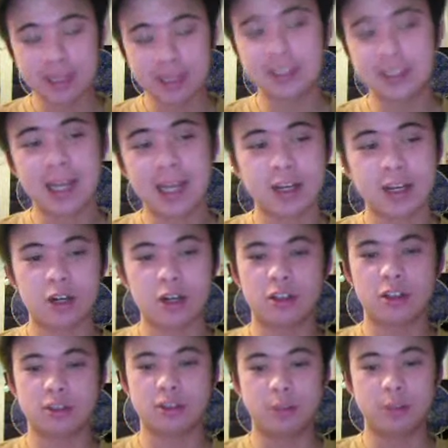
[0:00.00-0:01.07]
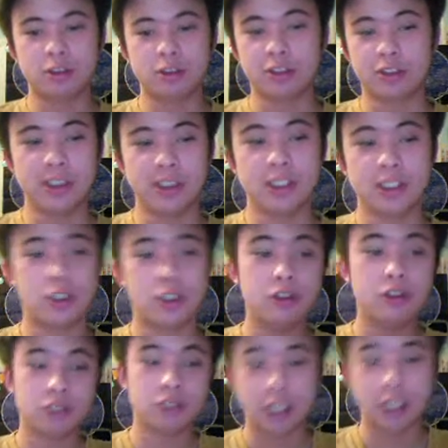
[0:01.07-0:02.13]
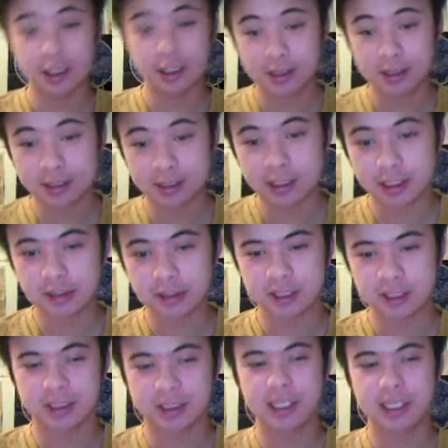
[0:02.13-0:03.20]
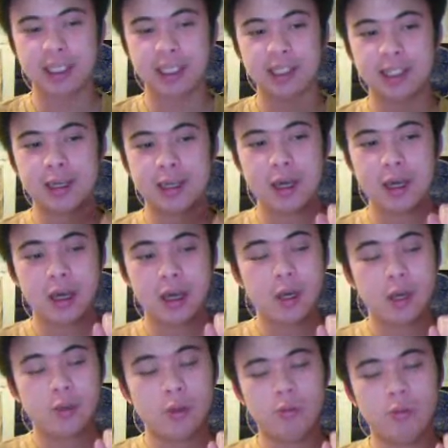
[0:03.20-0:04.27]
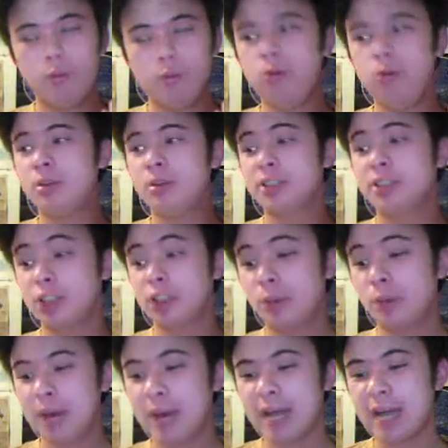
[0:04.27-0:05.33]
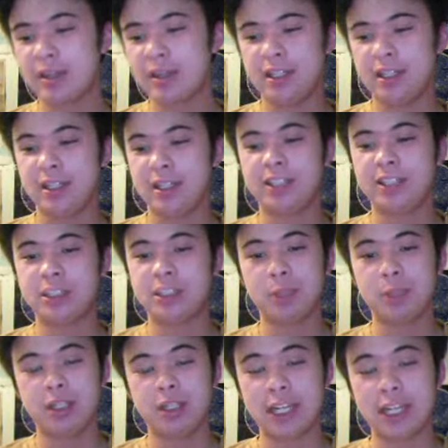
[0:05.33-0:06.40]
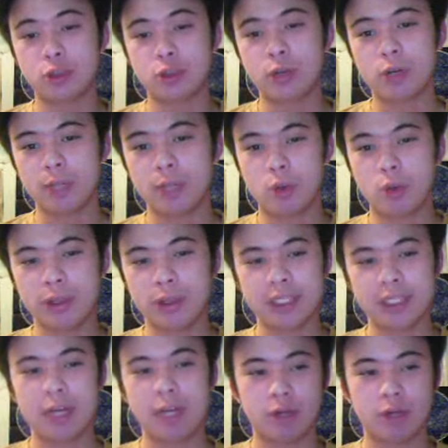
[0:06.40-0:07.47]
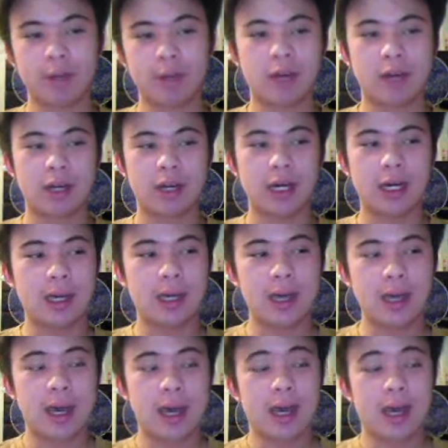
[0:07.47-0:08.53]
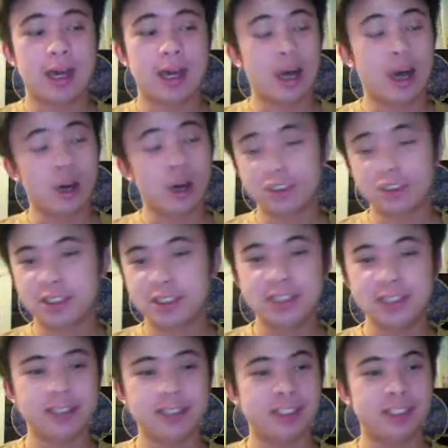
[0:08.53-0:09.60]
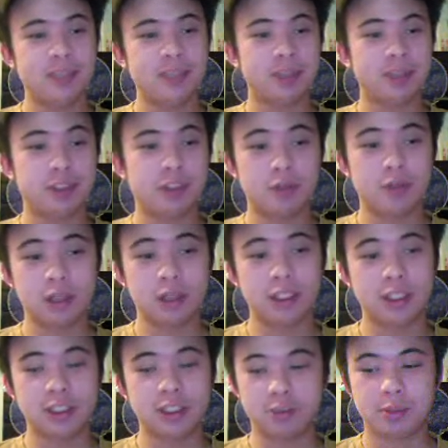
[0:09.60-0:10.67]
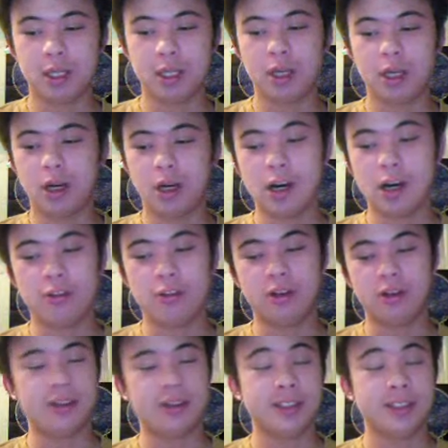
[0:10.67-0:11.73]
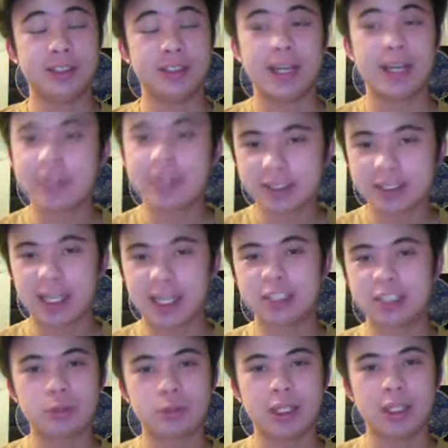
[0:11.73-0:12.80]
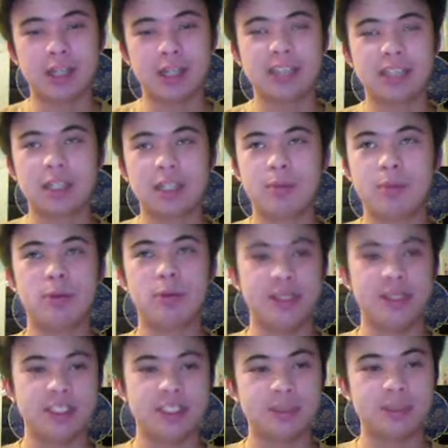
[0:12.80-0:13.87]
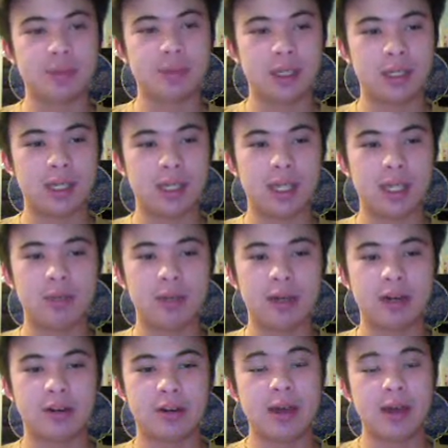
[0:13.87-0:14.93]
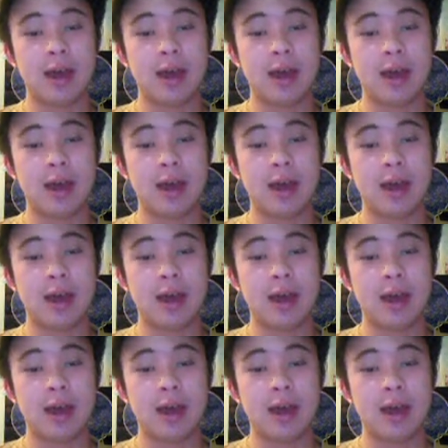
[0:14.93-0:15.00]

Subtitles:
is, again, Carlos Boozer. He's a huge key to this series. He so badly needs to be that 20-point, 10-rebound guy. All season, he's been struggling, just playing awful. And then this last couple weeks, he's been playing a lot better.